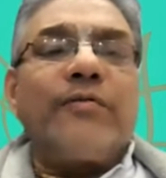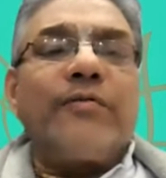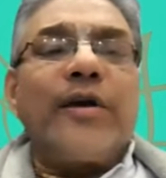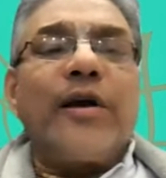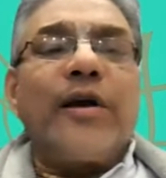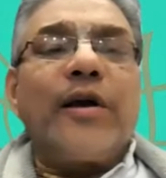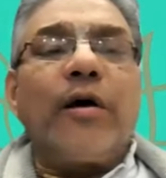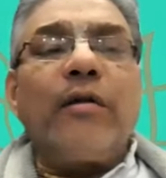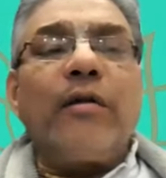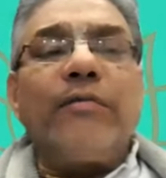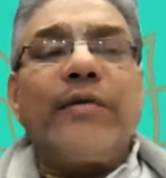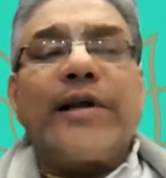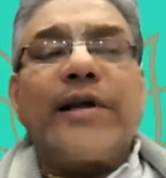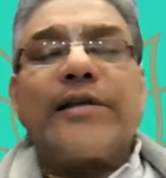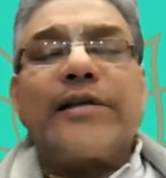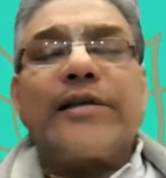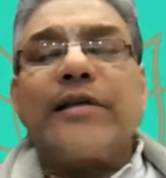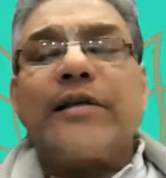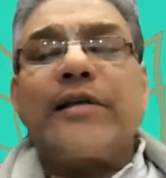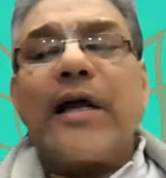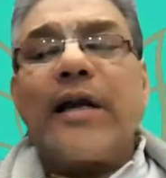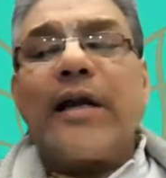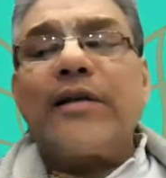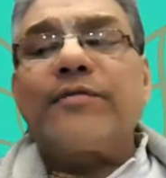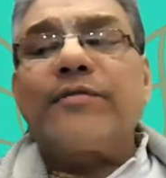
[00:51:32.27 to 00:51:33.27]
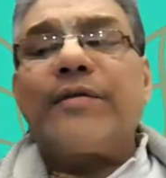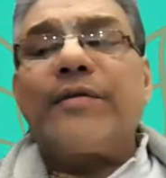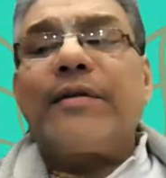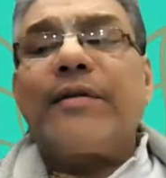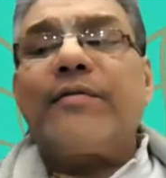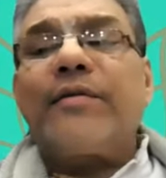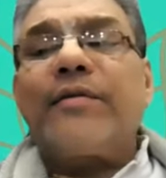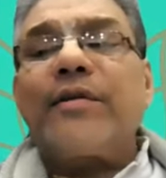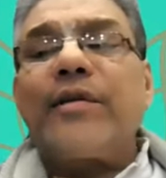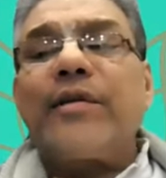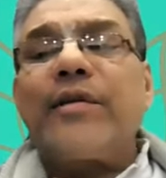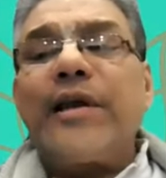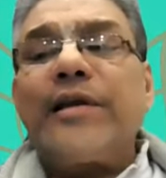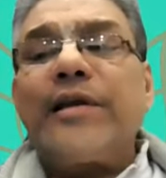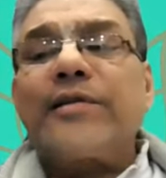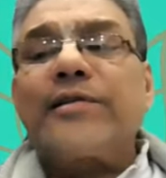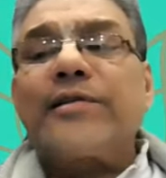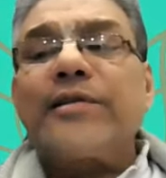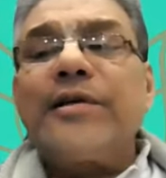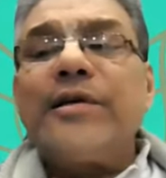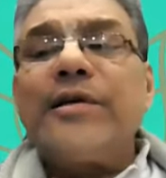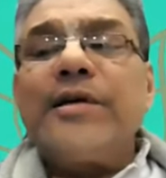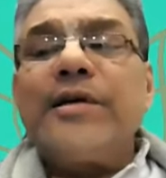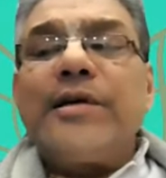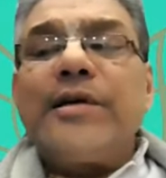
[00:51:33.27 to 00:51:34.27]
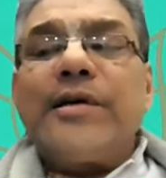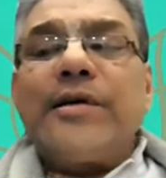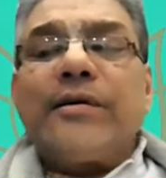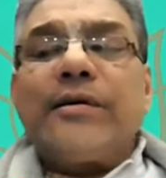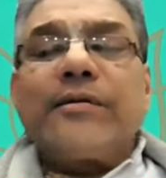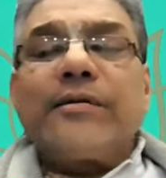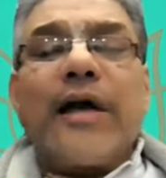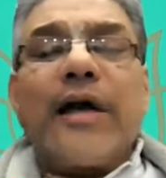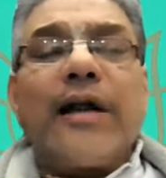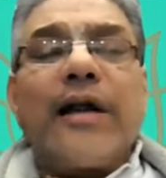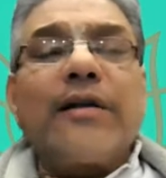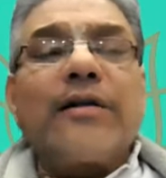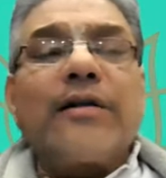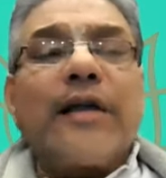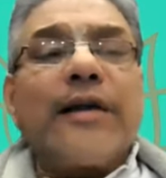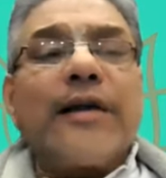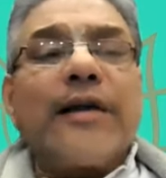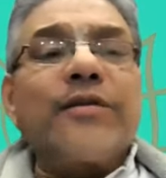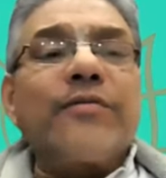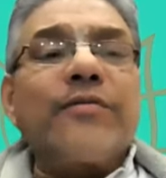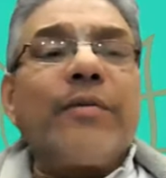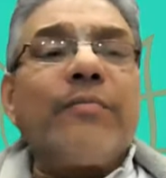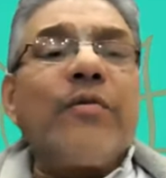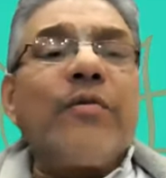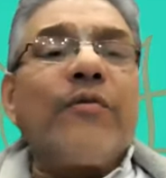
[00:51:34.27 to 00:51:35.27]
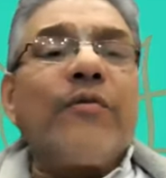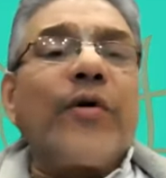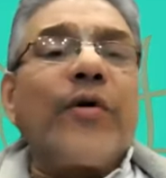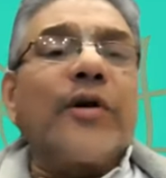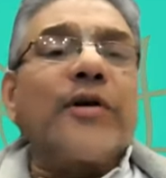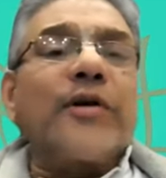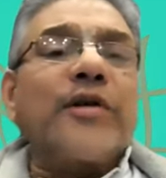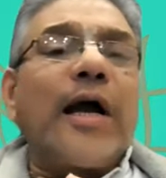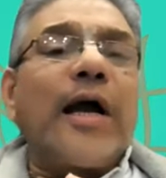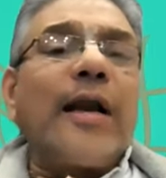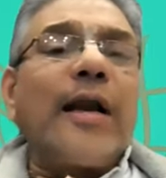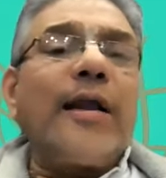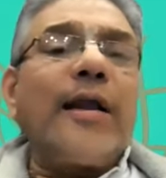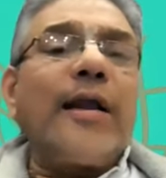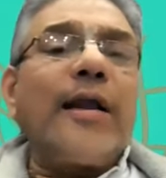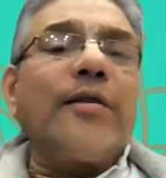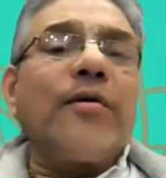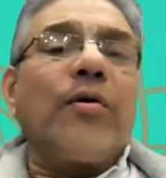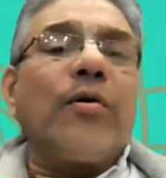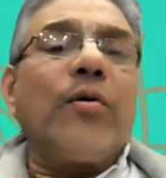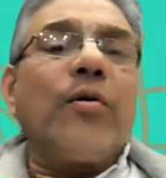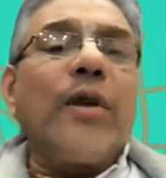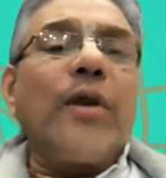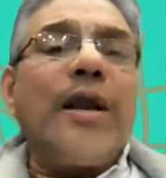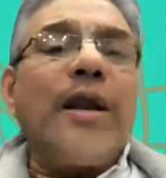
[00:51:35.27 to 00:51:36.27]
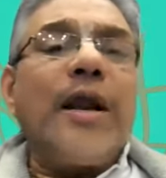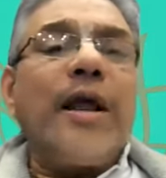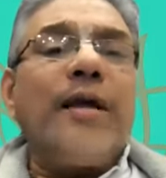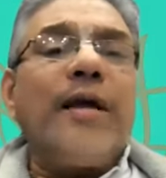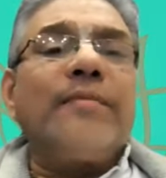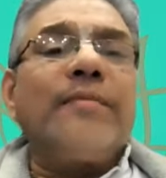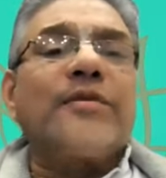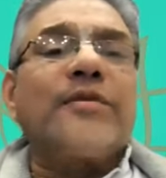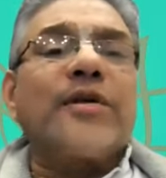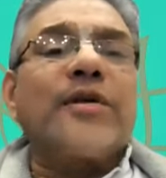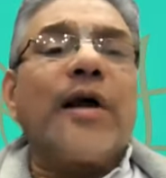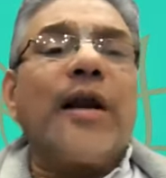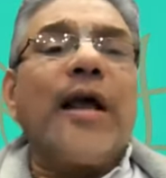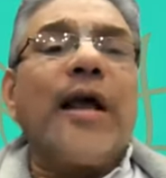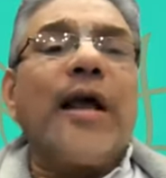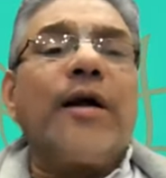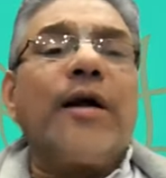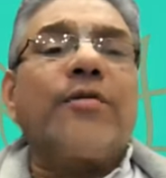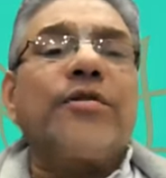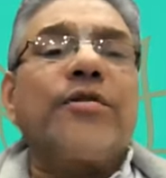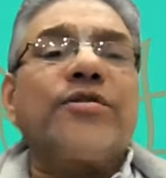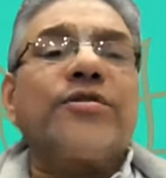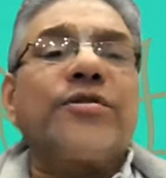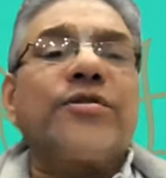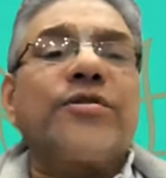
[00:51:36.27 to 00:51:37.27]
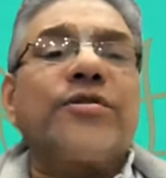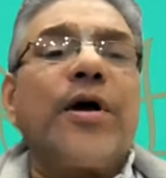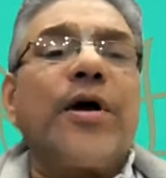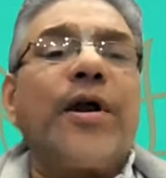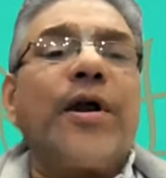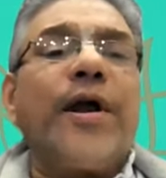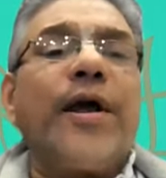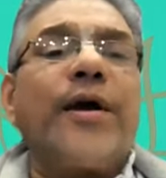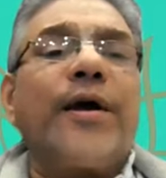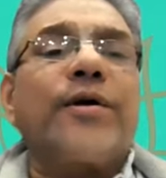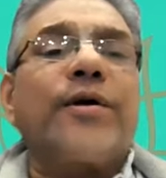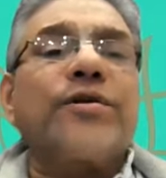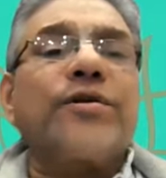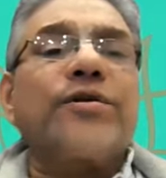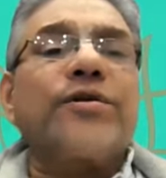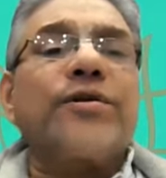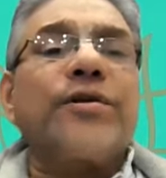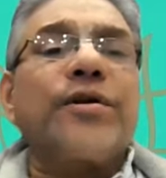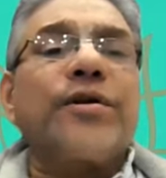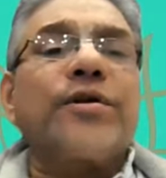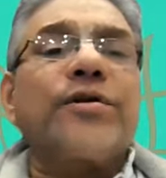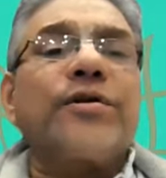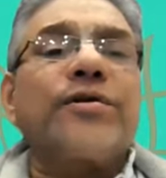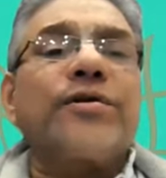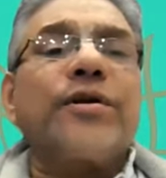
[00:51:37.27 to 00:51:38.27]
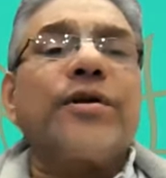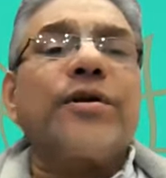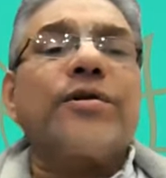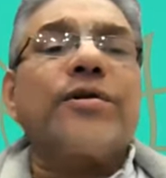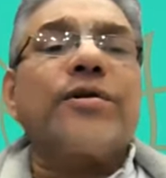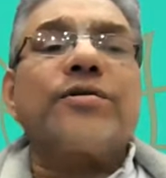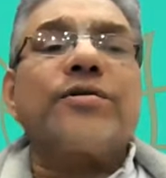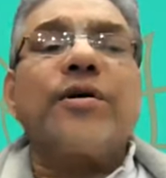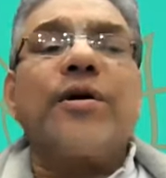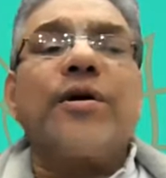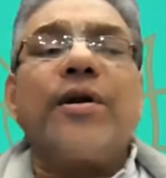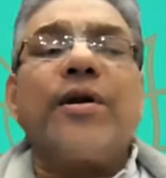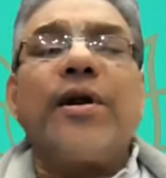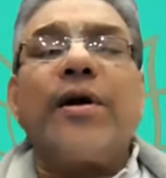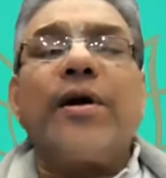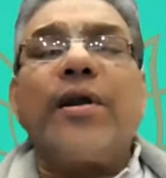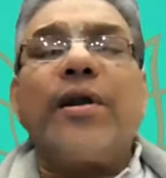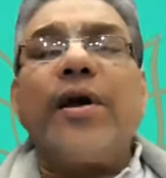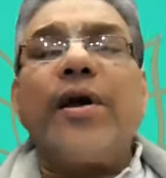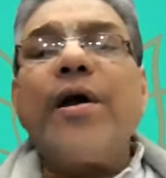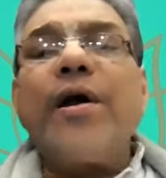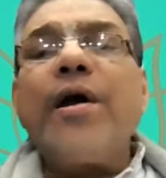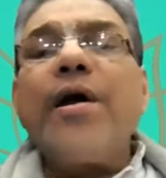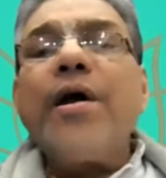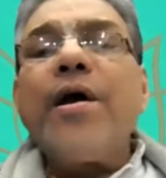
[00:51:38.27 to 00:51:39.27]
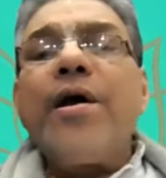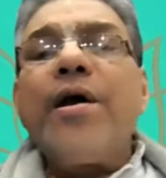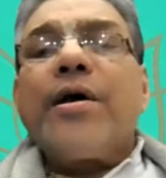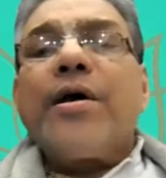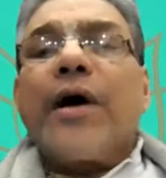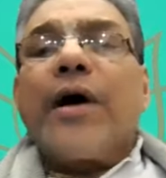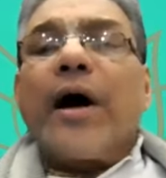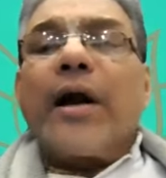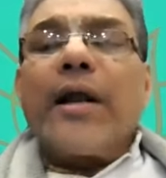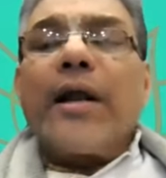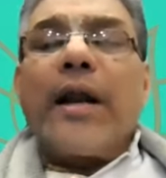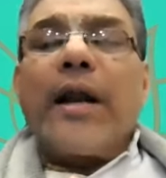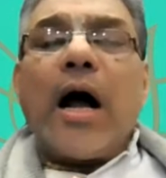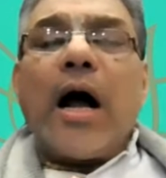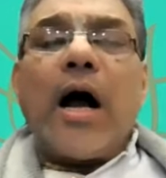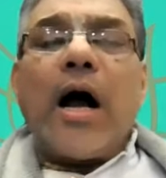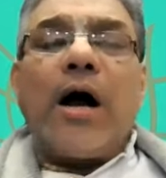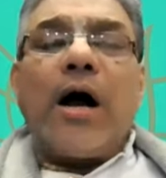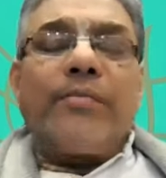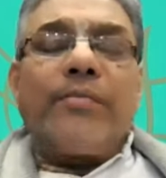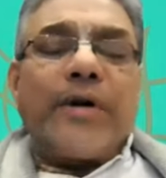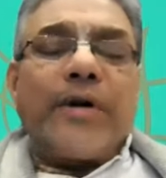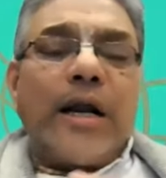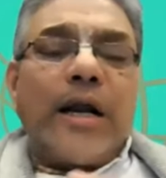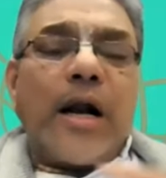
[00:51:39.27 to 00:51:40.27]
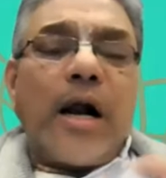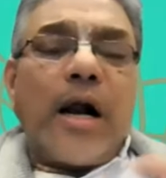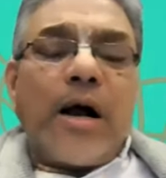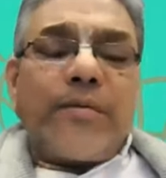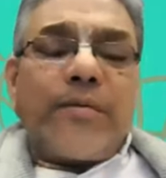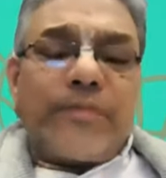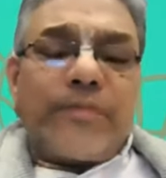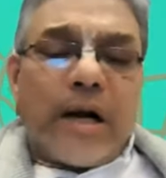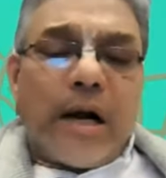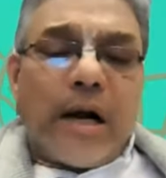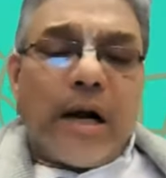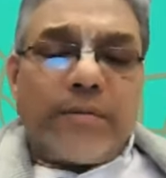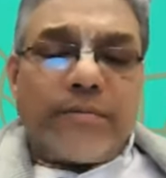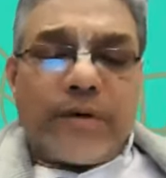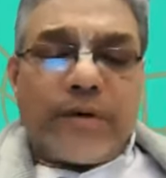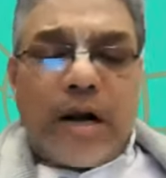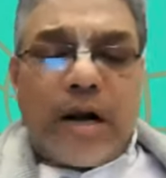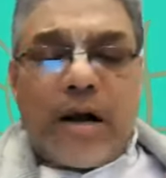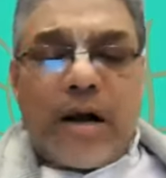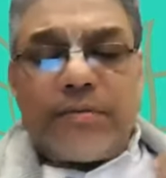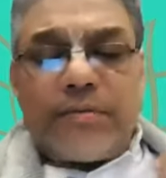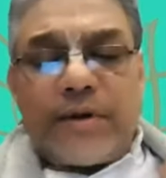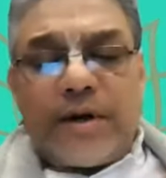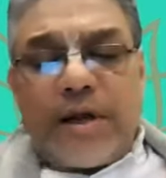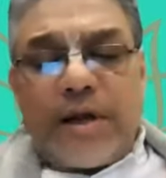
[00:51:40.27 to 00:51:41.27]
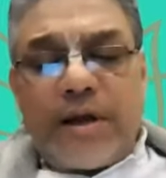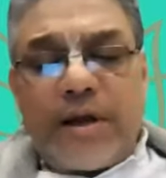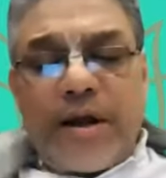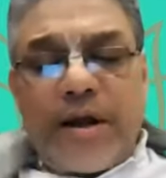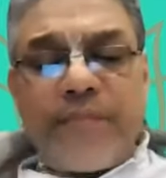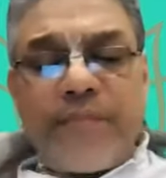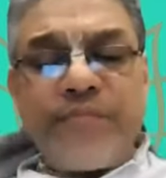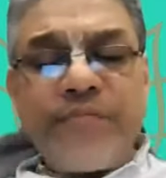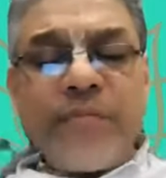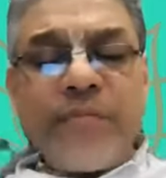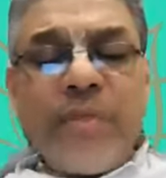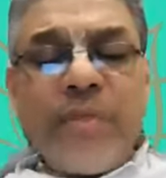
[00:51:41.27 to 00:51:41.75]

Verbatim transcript: We always, and that is one of the things that, that is where before chanting the holy names, Hare Krishna, Hare Krishna, Krishna Krishna, Hare Hare, Hare Ram, Hare Ram, Ram Ram, Hare Hare,